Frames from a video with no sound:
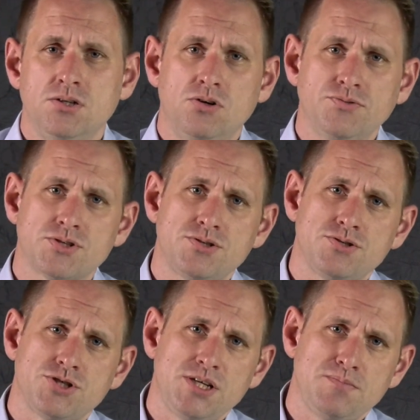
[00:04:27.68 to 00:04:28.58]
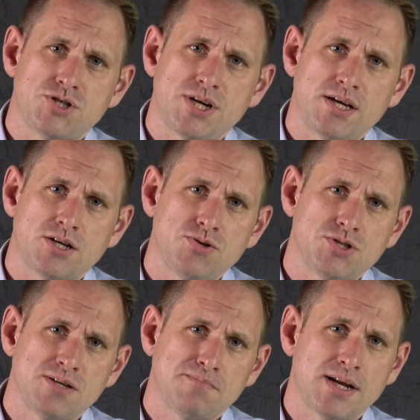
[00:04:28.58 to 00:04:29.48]
Often, cheap shared
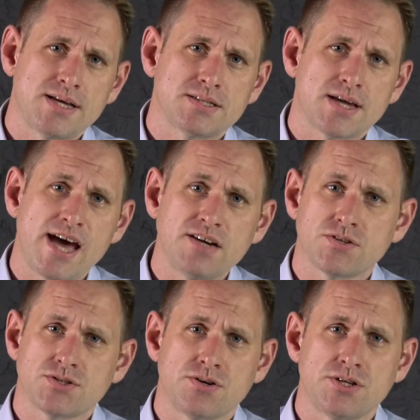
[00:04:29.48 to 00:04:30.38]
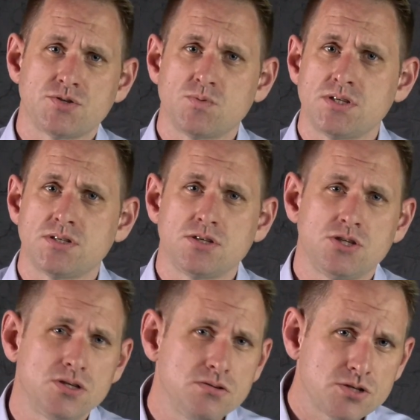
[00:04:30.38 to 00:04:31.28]
hosting plans are advertised with
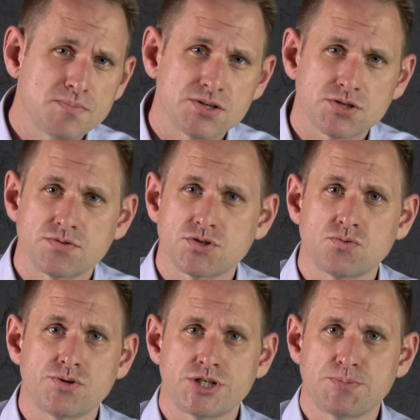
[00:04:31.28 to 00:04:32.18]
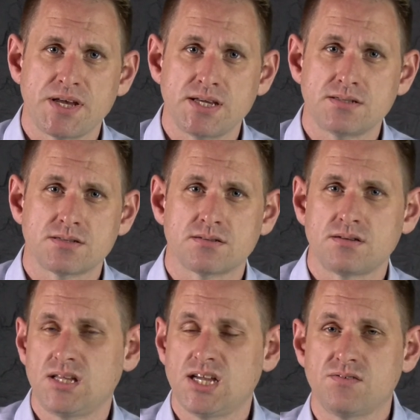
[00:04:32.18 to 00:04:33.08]
huge amounts of storage space,
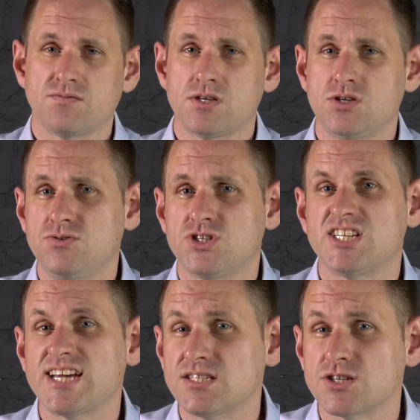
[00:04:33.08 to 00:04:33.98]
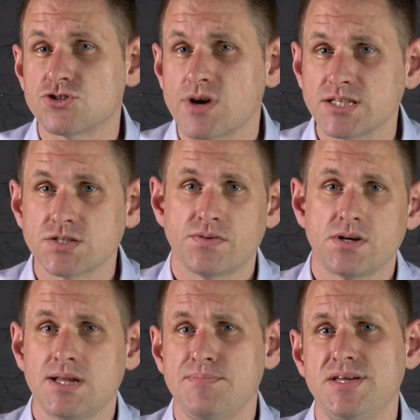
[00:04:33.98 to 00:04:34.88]
and they have huge data
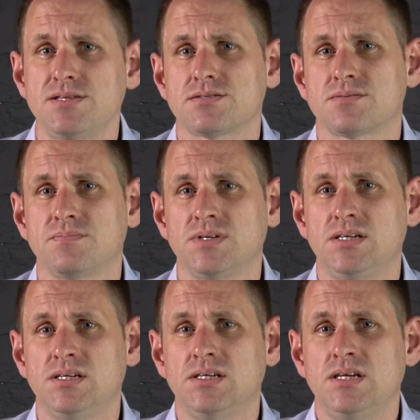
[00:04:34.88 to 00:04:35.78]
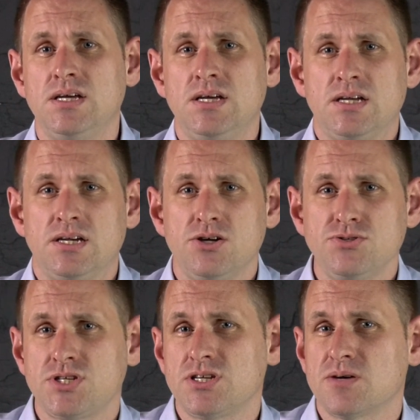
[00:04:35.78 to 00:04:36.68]
transfer limits. Now,
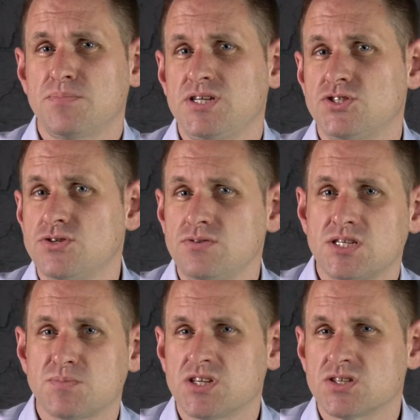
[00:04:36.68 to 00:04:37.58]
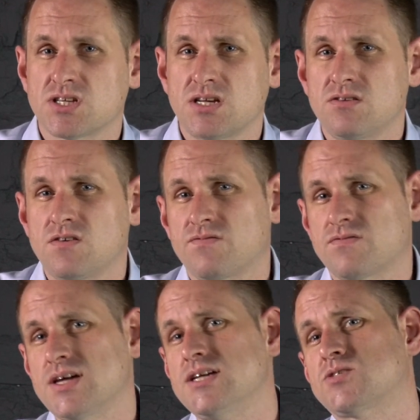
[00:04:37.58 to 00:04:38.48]
hosting companies do this because they know the
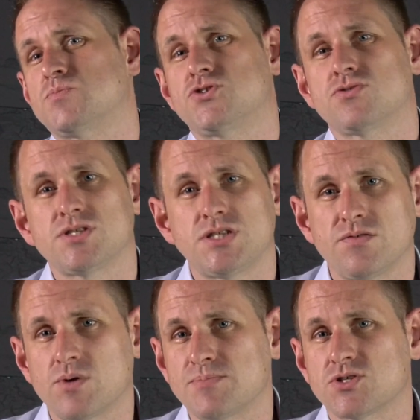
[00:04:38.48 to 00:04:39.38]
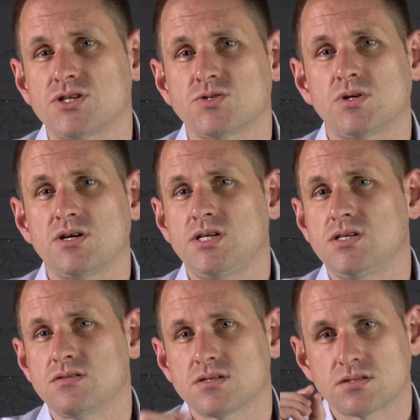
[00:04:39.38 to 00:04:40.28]
vast majority of websites will only
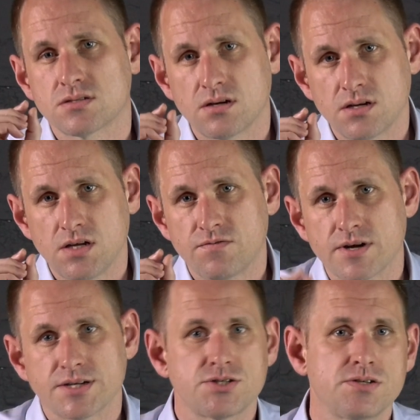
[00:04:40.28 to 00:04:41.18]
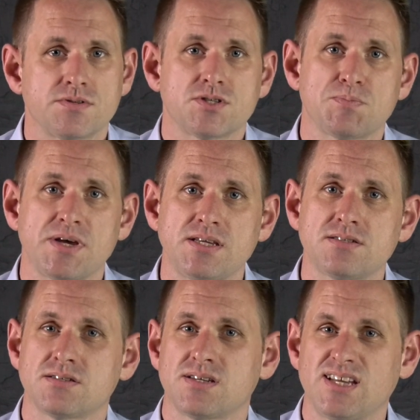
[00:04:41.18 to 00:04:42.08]
use a tiny fraction of the
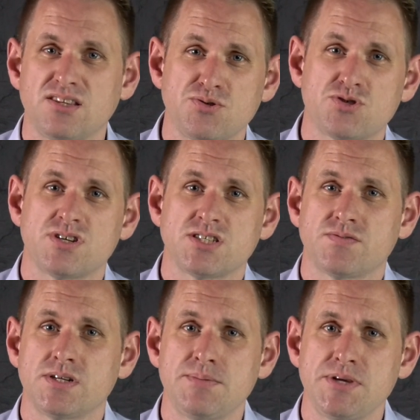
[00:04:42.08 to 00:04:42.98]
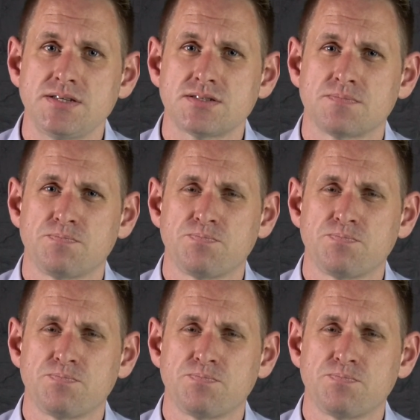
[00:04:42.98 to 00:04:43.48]
space and those transfer limits.